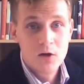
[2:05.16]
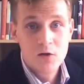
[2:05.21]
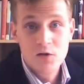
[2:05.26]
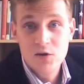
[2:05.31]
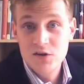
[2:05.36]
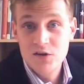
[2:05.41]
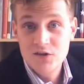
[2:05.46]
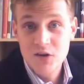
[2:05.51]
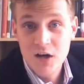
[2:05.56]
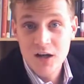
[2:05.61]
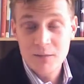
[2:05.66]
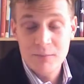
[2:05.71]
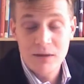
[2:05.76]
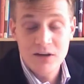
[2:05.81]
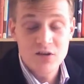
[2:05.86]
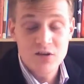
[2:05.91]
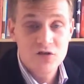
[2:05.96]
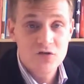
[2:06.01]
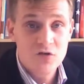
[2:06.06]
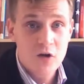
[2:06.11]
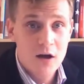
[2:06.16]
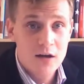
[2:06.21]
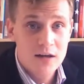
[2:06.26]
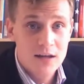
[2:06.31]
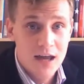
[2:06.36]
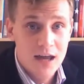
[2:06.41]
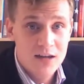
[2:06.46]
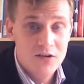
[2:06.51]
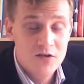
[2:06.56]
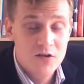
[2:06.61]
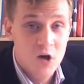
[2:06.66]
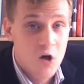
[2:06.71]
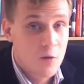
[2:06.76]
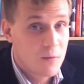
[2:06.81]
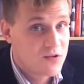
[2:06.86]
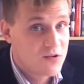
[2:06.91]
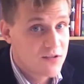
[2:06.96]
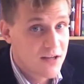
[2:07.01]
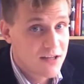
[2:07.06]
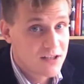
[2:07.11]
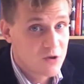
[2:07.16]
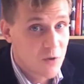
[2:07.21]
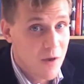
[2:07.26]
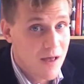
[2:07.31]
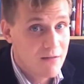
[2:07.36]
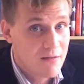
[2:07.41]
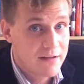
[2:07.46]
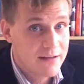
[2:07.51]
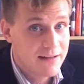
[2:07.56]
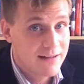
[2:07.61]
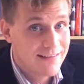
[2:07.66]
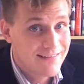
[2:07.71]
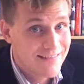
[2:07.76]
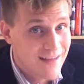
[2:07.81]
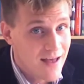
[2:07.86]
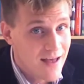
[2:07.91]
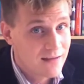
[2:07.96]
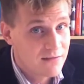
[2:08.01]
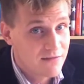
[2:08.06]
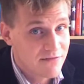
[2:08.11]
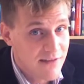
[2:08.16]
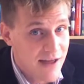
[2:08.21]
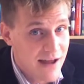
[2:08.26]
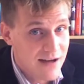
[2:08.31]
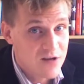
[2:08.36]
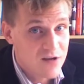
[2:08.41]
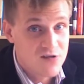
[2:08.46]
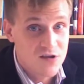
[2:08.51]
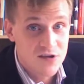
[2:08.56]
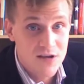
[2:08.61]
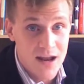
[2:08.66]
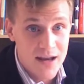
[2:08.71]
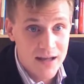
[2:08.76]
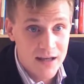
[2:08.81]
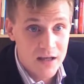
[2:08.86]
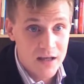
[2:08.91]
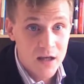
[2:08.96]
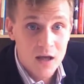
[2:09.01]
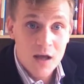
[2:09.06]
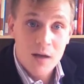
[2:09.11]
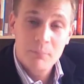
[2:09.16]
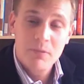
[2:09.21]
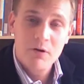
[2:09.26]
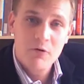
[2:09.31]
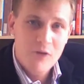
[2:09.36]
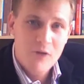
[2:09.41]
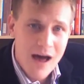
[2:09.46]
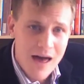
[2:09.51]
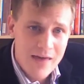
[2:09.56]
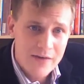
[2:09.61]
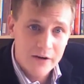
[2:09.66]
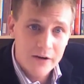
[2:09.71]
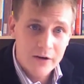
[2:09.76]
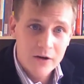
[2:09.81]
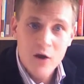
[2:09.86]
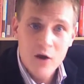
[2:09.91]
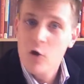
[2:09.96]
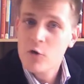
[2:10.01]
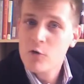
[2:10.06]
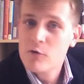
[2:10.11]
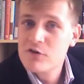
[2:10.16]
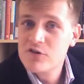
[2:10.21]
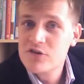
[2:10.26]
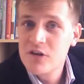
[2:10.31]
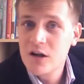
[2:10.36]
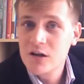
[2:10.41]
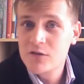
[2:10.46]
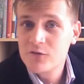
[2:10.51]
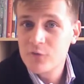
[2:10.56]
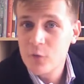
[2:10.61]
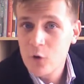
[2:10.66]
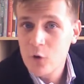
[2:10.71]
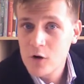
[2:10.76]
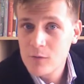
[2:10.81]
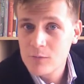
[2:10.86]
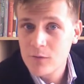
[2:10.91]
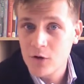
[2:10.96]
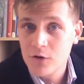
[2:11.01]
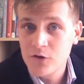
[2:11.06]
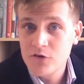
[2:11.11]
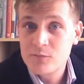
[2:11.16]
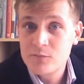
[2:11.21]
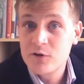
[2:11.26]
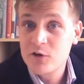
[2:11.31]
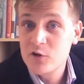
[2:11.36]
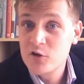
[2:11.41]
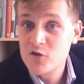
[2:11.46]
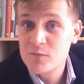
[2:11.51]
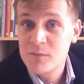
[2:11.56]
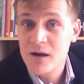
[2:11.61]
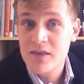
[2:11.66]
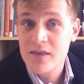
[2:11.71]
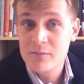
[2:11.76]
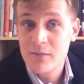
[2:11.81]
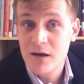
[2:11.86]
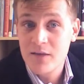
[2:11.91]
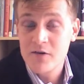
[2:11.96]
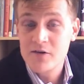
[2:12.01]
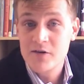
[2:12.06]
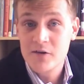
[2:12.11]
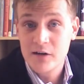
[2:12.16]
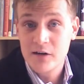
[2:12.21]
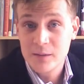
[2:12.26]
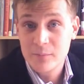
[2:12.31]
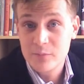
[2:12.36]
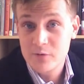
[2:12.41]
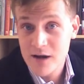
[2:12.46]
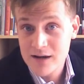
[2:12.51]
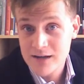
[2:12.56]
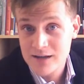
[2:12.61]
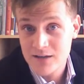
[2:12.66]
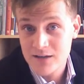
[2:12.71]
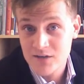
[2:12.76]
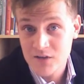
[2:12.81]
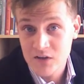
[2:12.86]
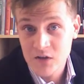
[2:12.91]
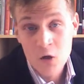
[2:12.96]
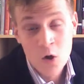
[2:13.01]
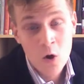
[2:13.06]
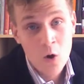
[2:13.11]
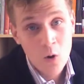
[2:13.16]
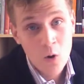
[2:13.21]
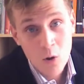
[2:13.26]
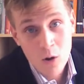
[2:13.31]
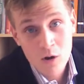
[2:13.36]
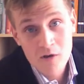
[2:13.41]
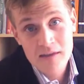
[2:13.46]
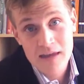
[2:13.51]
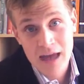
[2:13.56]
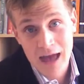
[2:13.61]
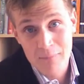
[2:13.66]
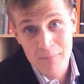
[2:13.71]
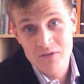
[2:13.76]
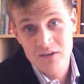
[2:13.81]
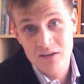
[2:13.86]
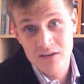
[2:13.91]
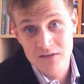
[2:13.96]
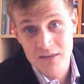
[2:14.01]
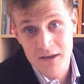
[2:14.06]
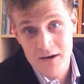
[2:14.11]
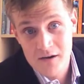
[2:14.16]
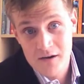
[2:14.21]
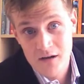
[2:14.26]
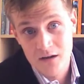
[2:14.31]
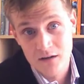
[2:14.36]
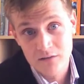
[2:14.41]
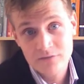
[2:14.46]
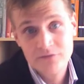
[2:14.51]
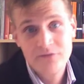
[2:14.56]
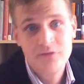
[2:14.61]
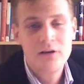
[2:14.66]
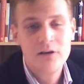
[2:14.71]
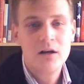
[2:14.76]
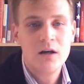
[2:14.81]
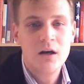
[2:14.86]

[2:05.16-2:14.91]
The study makes a strong case that homosexuality is not in fact genetic, but rather the result of hormones produced by the mother during pregnancy, or the absence thereof.